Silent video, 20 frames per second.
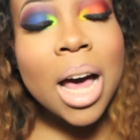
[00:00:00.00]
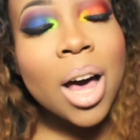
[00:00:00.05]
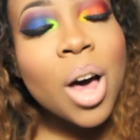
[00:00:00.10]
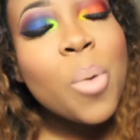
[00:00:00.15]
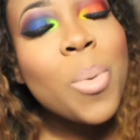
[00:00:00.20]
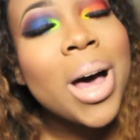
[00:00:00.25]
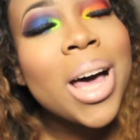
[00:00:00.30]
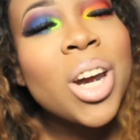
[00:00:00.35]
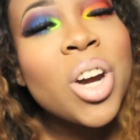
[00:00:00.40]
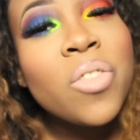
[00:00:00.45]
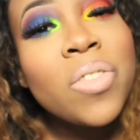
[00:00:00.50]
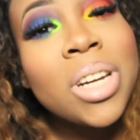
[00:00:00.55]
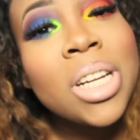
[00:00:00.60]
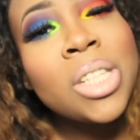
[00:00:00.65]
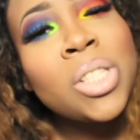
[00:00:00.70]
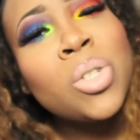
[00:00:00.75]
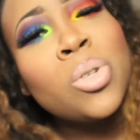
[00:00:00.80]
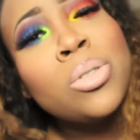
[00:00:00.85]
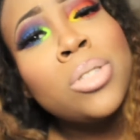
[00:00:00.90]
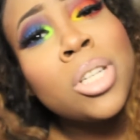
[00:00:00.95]
I don't
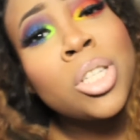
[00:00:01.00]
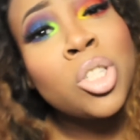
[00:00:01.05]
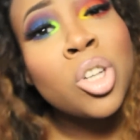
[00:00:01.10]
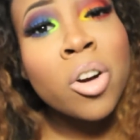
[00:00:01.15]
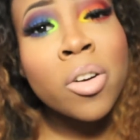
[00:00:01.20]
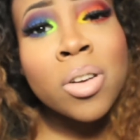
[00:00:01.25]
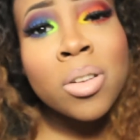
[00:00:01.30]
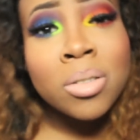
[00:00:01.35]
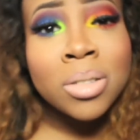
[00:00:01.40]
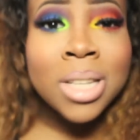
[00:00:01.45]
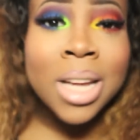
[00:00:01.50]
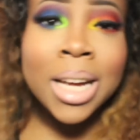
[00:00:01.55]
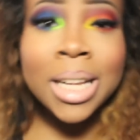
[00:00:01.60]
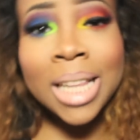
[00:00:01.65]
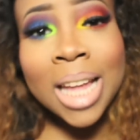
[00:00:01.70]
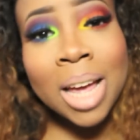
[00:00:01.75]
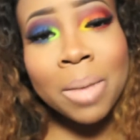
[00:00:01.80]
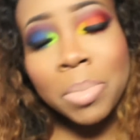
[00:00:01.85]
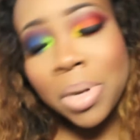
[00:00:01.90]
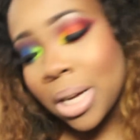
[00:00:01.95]
really do tutorials
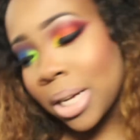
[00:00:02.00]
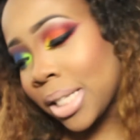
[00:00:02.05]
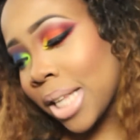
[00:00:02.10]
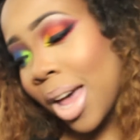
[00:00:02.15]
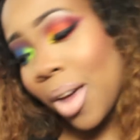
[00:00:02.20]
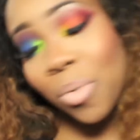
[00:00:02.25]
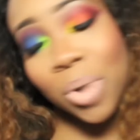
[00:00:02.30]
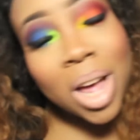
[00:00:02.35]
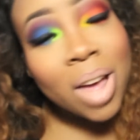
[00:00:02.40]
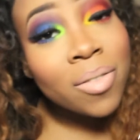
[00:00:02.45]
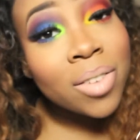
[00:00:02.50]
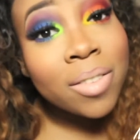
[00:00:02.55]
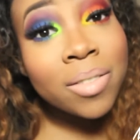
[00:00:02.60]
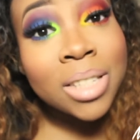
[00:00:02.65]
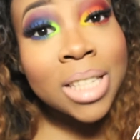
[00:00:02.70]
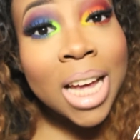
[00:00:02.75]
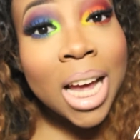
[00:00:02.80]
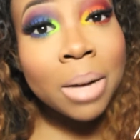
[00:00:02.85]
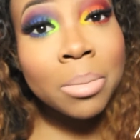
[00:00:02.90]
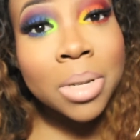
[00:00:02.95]
like that because I don't have
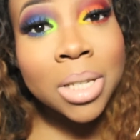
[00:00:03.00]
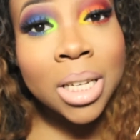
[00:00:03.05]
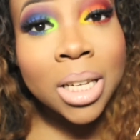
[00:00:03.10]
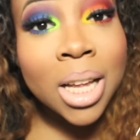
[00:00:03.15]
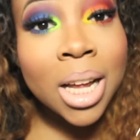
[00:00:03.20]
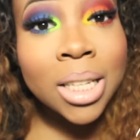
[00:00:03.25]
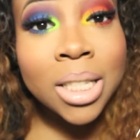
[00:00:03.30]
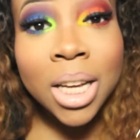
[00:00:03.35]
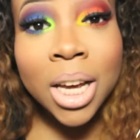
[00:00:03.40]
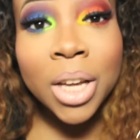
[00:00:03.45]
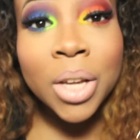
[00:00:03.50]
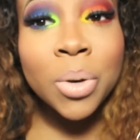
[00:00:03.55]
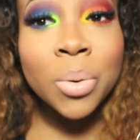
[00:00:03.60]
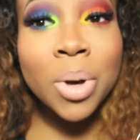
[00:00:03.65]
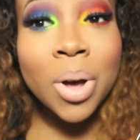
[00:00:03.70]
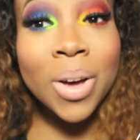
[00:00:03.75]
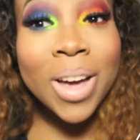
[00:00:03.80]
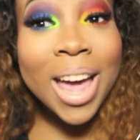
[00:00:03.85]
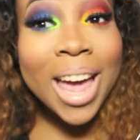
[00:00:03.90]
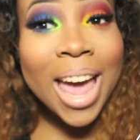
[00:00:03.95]
enough time to sit down and tell
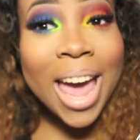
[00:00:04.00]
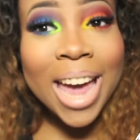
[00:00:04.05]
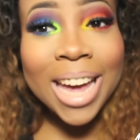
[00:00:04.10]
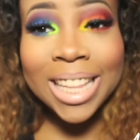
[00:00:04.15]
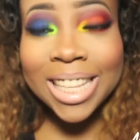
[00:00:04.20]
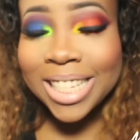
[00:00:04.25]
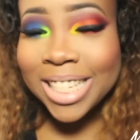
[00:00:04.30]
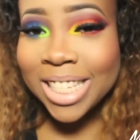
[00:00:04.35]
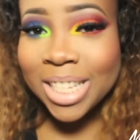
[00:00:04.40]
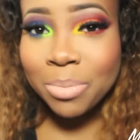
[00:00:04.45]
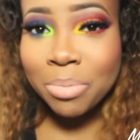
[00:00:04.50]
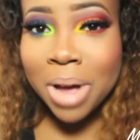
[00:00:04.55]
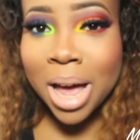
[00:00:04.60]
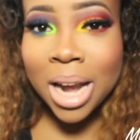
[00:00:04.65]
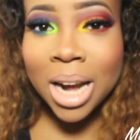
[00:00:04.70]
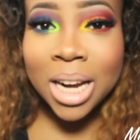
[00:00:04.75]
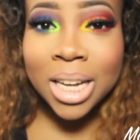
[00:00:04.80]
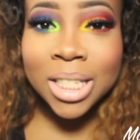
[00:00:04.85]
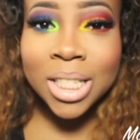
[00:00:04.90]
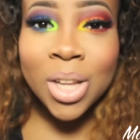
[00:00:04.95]
you, okay, hey, this is the
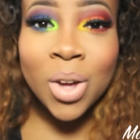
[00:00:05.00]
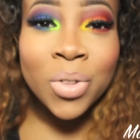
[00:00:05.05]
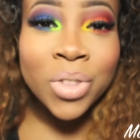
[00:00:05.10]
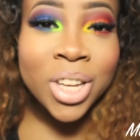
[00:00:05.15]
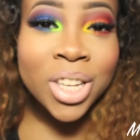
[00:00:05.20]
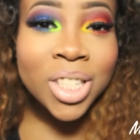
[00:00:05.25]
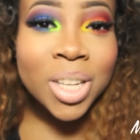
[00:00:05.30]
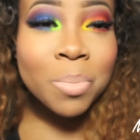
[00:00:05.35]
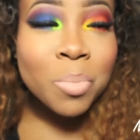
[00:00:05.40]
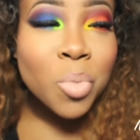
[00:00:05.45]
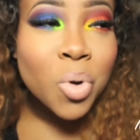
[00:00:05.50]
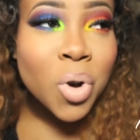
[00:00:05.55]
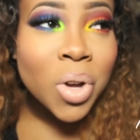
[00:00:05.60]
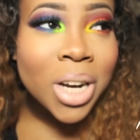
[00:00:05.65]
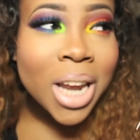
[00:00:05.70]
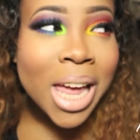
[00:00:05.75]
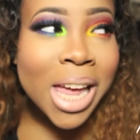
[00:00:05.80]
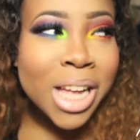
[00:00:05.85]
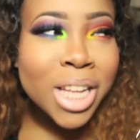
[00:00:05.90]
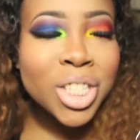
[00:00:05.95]
product. So these are
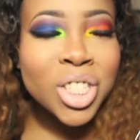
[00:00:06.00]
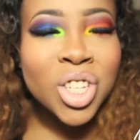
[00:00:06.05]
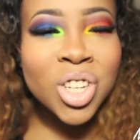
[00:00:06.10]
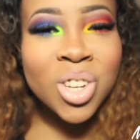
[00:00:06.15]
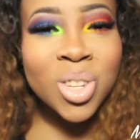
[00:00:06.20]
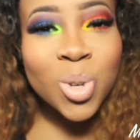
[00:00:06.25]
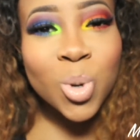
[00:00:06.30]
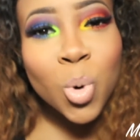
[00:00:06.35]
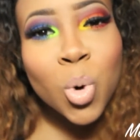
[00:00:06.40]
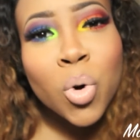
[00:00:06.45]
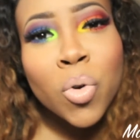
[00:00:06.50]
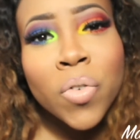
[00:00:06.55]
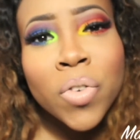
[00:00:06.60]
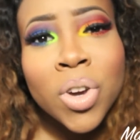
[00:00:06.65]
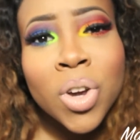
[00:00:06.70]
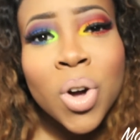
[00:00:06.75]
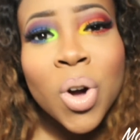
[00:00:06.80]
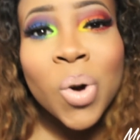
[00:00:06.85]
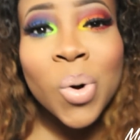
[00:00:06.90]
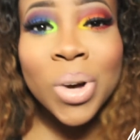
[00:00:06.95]
more like
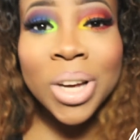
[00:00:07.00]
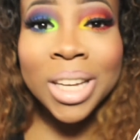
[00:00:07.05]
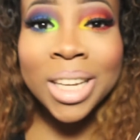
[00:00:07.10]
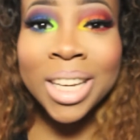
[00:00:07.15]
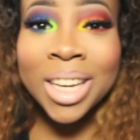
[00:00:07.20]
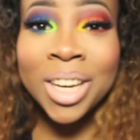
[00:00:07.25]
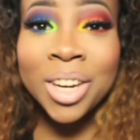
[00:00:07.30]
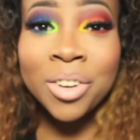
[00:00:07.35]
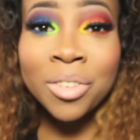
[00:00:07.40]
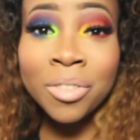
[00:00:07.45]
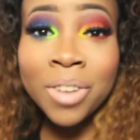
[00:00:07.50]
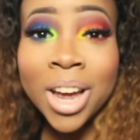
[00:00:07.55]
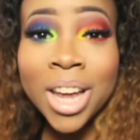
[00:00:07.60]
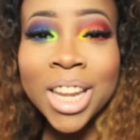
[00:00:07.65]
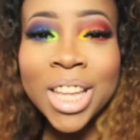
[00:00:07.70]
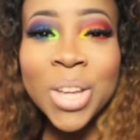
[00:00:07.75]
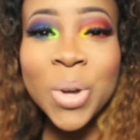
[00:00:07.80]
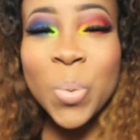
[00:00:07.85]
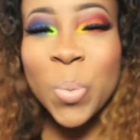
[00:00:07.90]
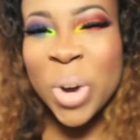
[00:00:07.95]
tutorial get
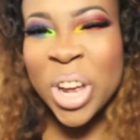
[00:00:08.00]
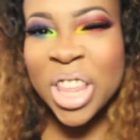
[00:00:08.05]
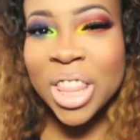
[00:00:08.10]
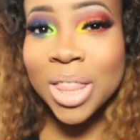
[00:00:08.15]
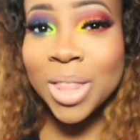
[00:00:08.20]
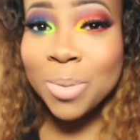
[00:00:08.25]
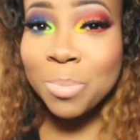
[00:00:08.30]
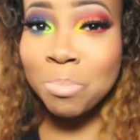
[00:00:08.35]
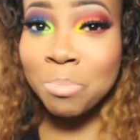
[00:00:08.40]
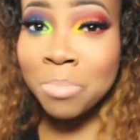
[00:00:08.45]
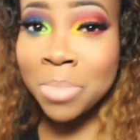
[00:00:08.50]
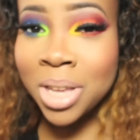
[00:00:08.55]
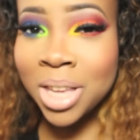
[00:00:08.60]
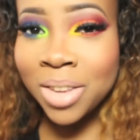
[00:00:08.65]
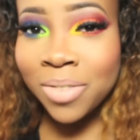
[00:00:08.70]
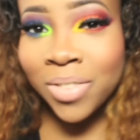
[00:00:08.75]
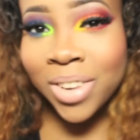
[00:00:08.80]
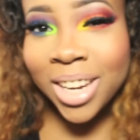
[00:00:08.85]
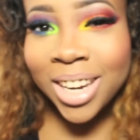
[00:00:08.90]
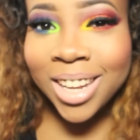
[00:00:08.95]
ready with
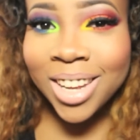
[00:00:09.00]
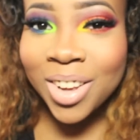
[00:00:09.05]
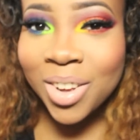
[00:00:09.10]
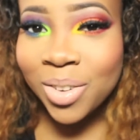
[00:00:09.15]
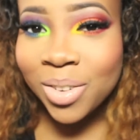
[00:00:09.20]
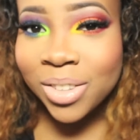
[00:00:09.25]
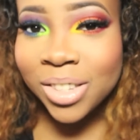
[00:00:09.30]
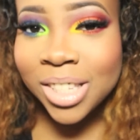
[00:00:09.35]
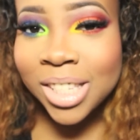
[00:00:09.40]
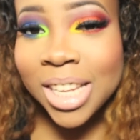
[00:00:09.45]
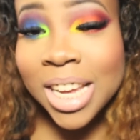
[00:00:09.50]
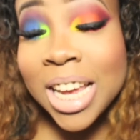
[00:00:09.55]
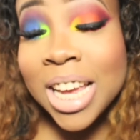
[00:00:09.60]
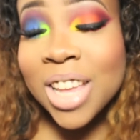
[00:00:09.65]
me videos.